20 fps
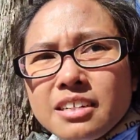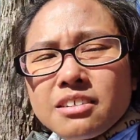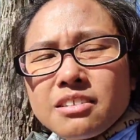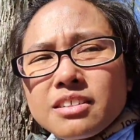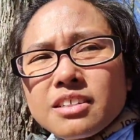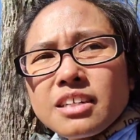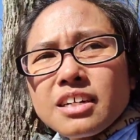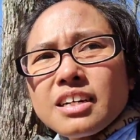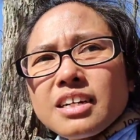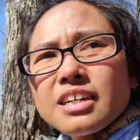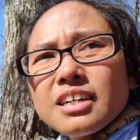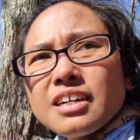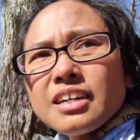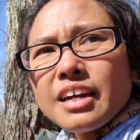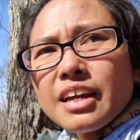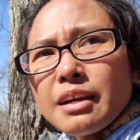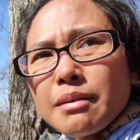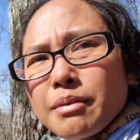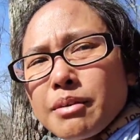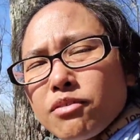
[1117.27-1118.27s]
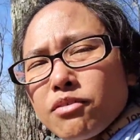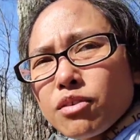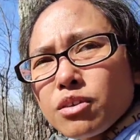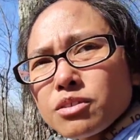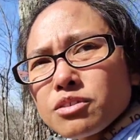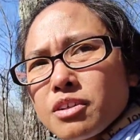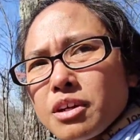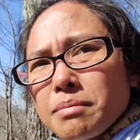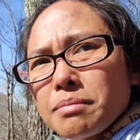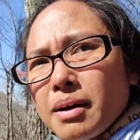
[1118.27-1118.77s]
We're aiming
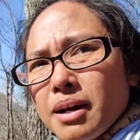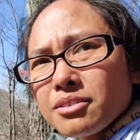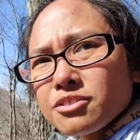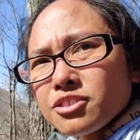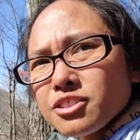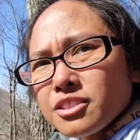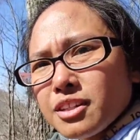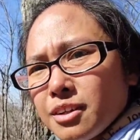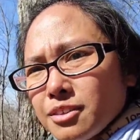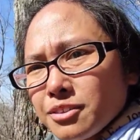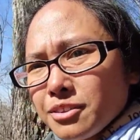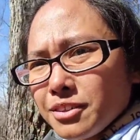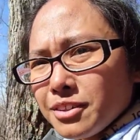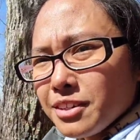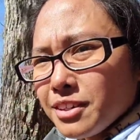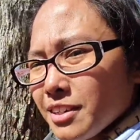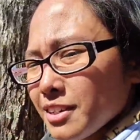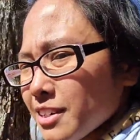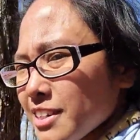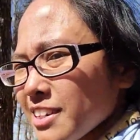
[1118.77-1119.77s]
for Tray Mountain shelter.